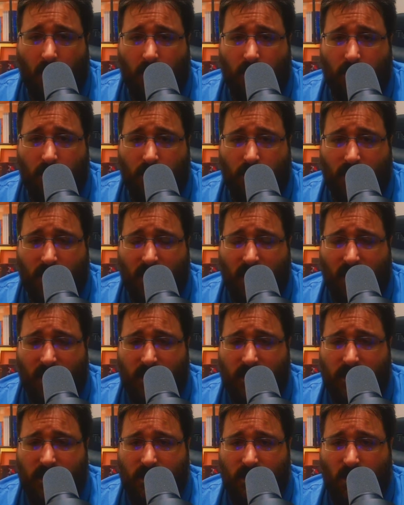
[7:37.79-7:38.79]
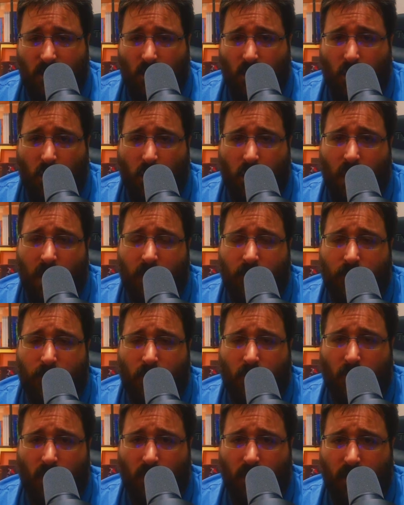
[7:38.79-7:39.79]
You get one
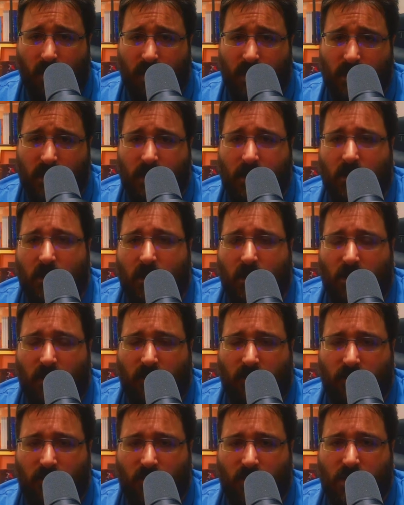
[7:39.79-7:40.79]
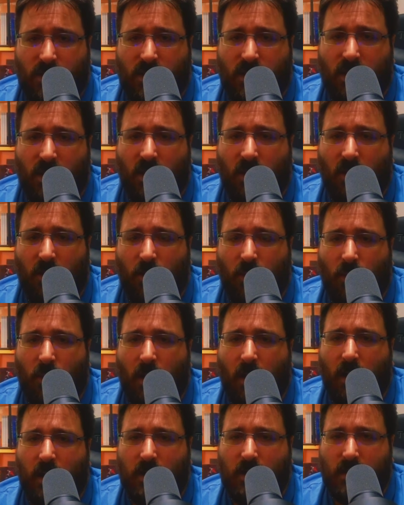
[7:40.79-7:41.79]
point for tier
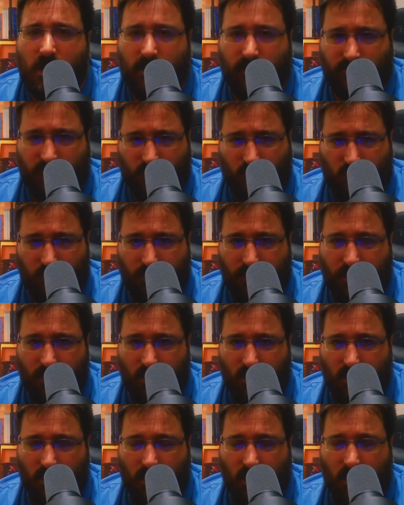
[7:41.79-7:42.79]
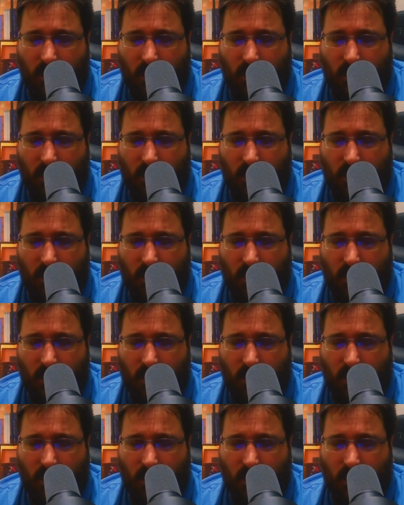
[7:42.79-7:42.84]
one subscription,